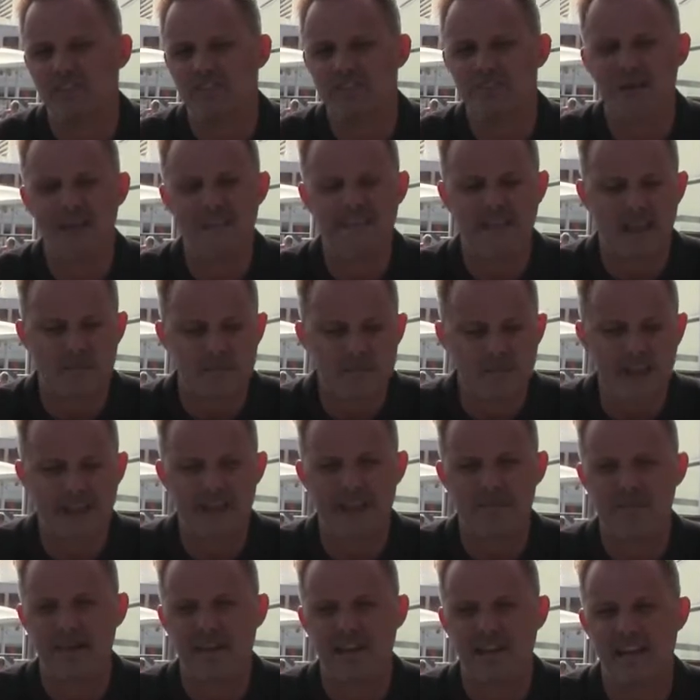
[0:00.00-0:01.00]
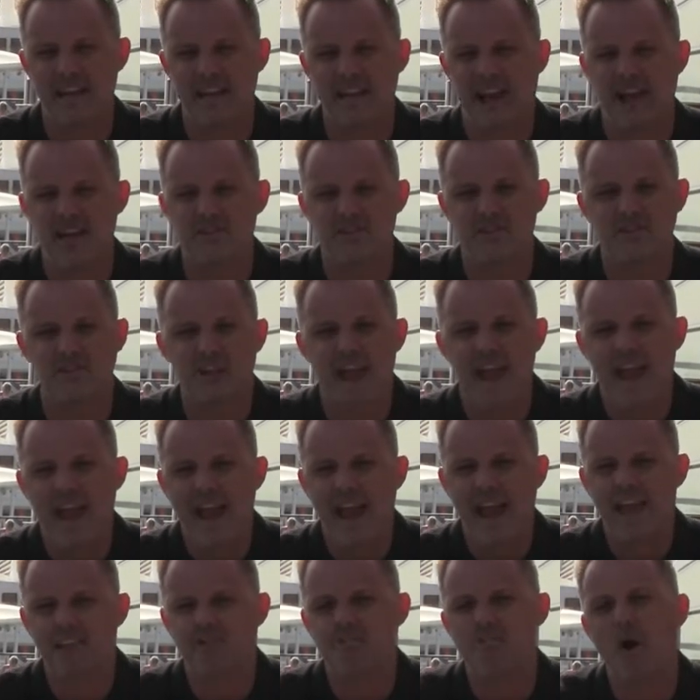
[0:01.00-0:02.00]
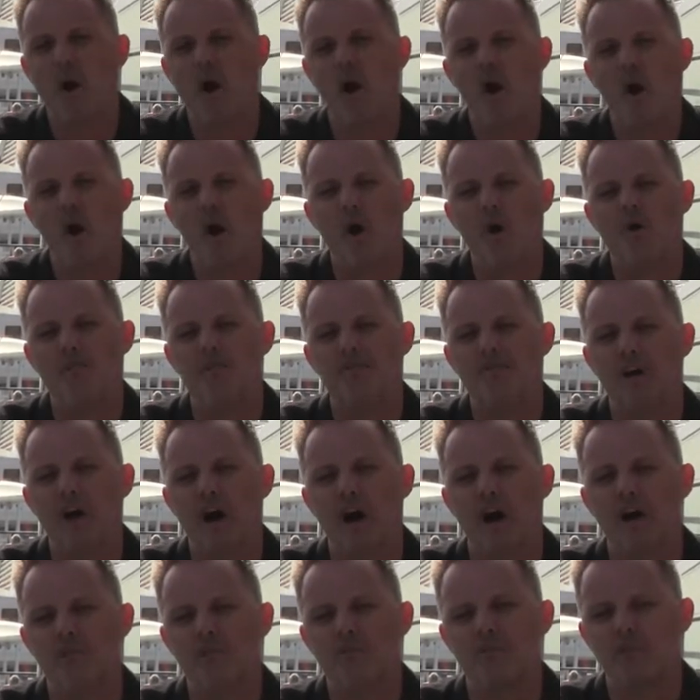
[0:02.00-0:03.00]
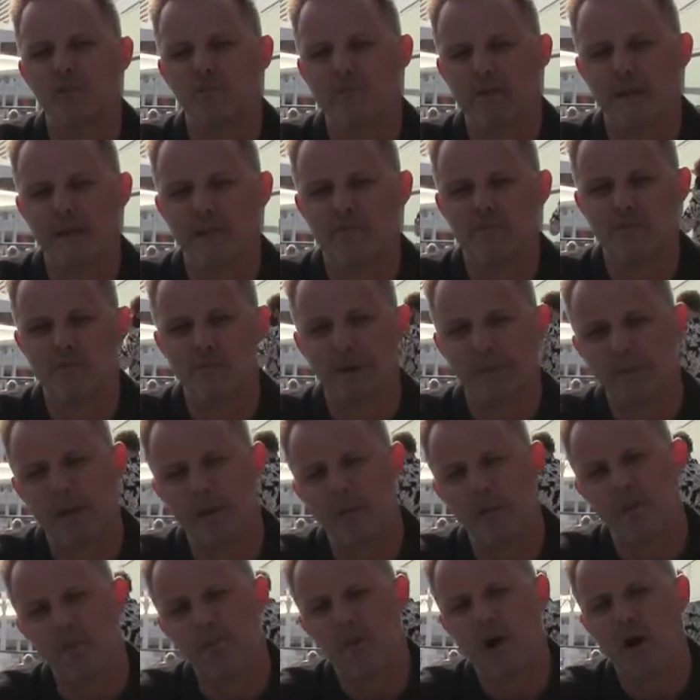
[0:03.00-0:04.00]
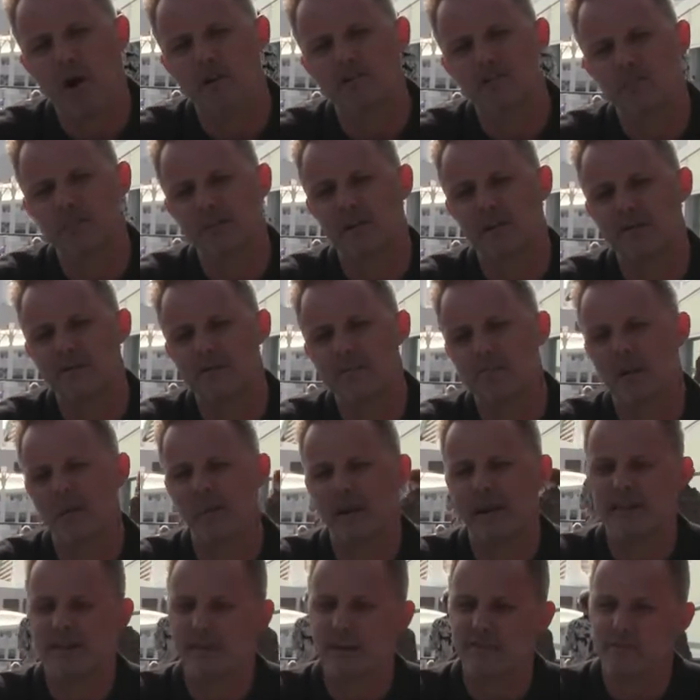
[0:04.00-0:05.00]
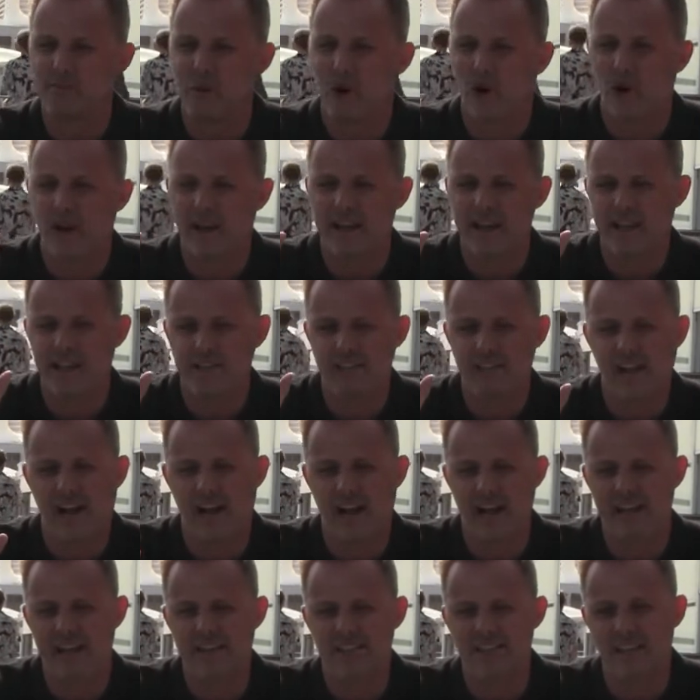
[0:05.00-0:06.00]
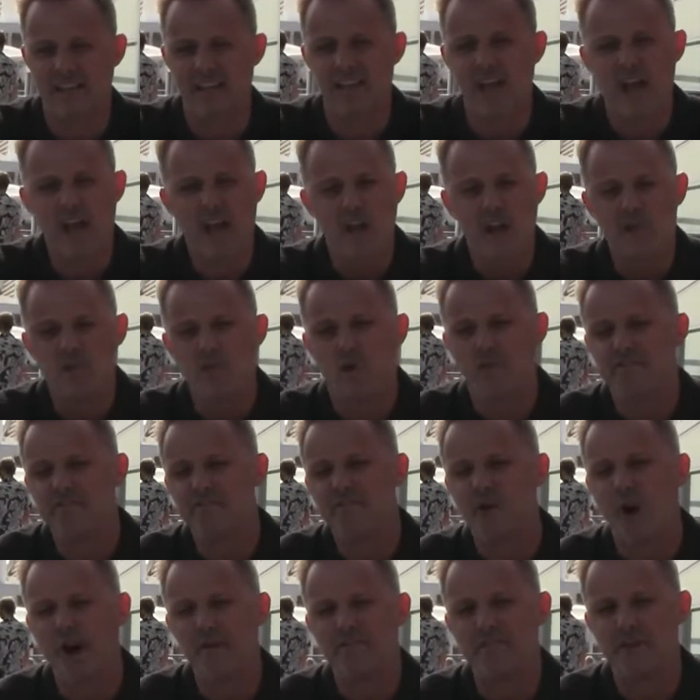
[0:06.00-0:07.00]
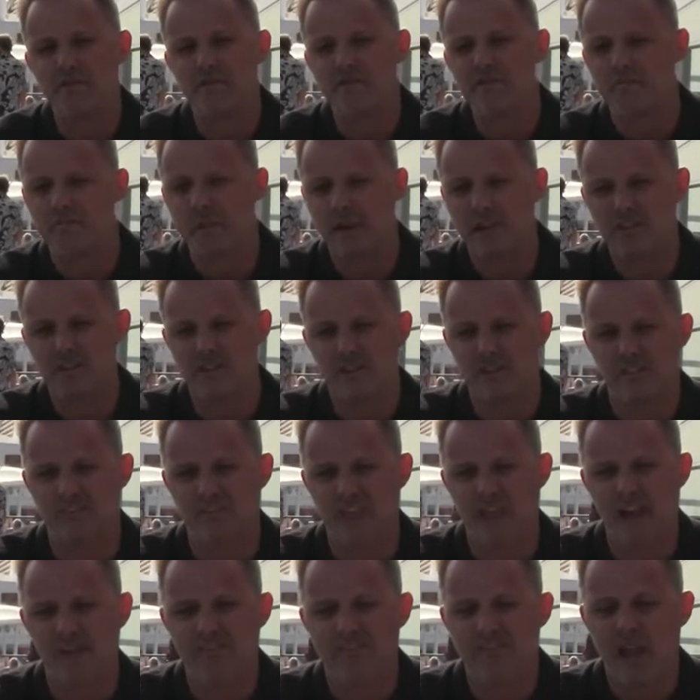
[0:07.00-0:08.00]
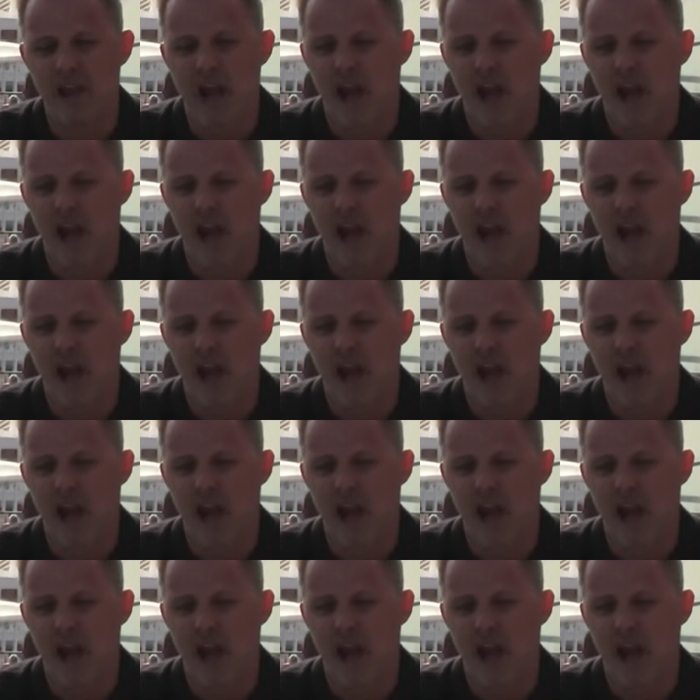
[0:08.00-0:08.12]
I've been there many, many occasions. It's part of um, Dominican Republic. One part is Dominican Republic, the other part is Haiti. You've got five different beaches there.